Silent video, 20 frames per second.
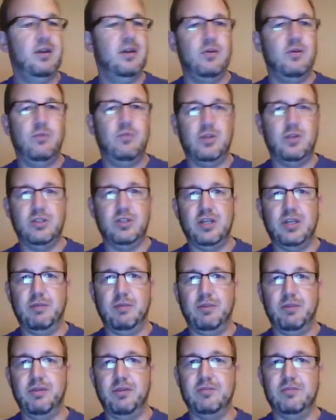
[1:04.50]
which I
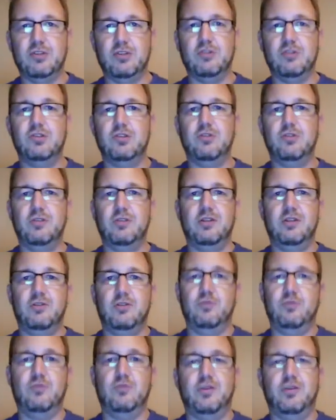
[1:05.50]
believe is also in the
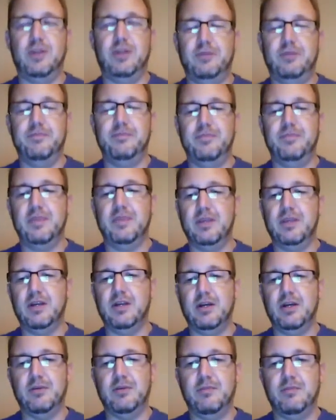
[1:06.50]
Loot Crate.
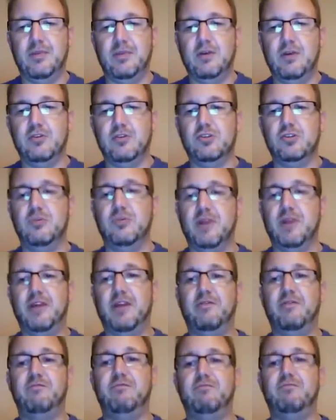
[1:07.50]
Also my
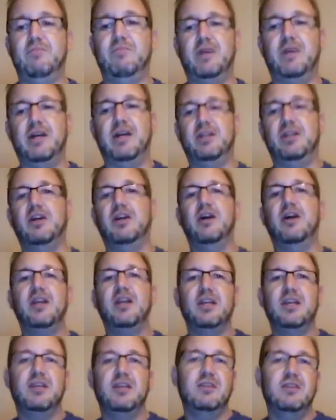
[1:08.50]
iconic
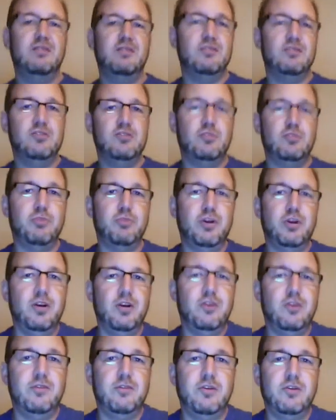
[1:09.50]

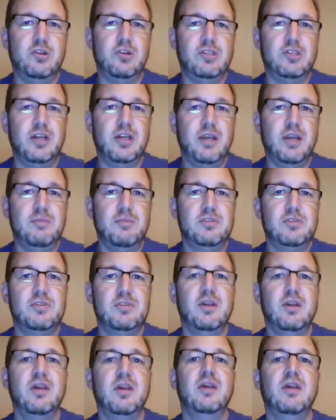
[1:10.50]
superhero of all times
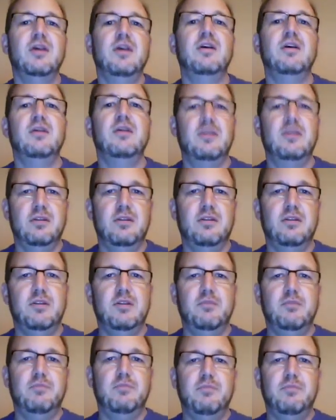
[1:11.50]

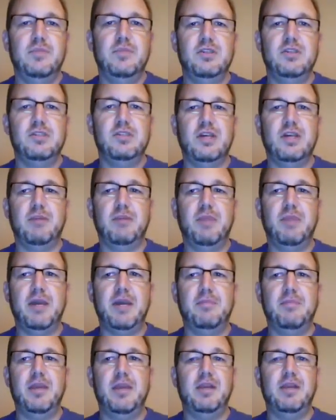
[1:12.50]
is
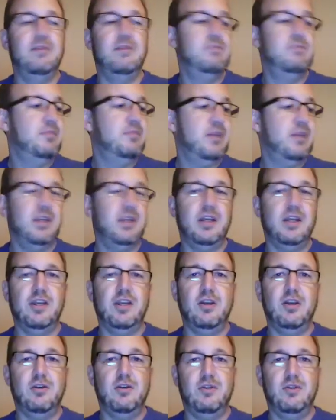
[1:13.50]
Batman, and I
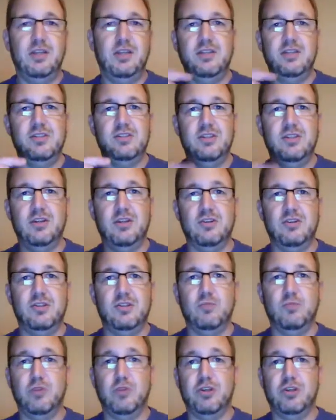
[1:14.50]
know he's in there
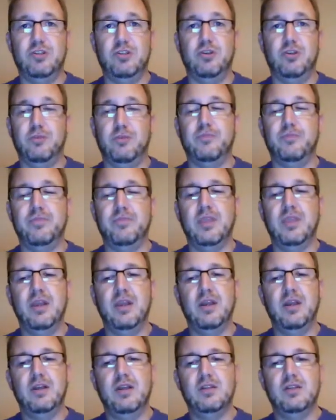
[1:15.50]
somewhere too.
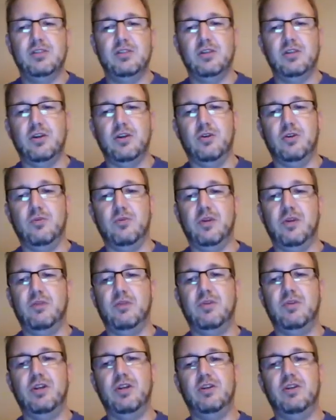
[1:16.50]
So what I want
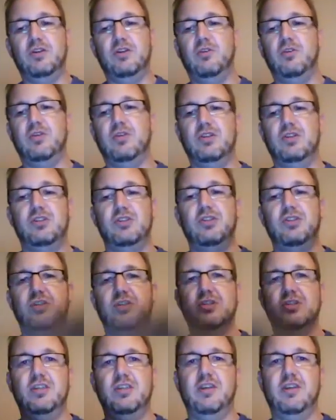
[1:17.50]
to do is
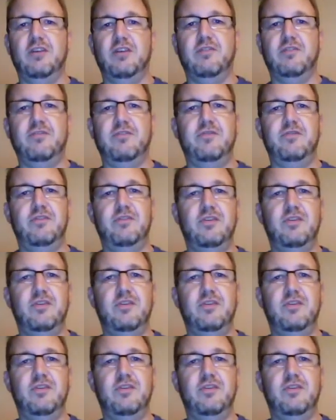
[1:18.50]
just give